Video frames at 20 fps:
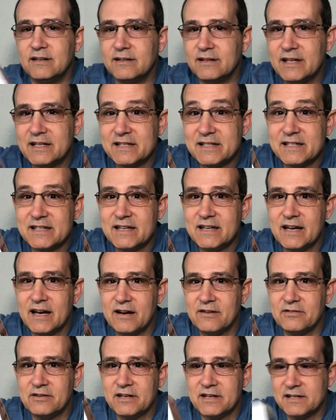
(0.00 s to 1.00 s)
Let's see
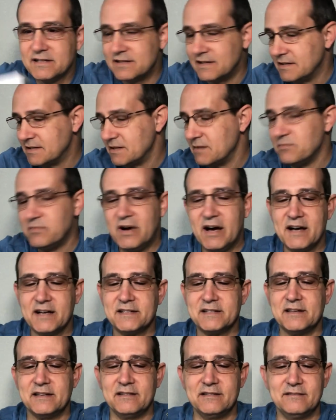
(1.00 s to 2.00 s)
how it is. Let's
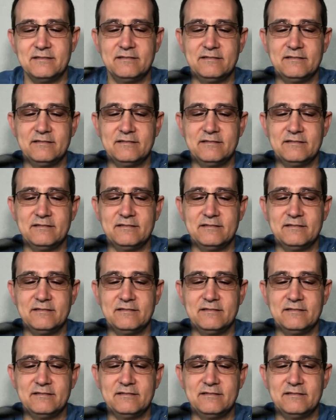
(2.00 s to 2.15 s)
unbox it.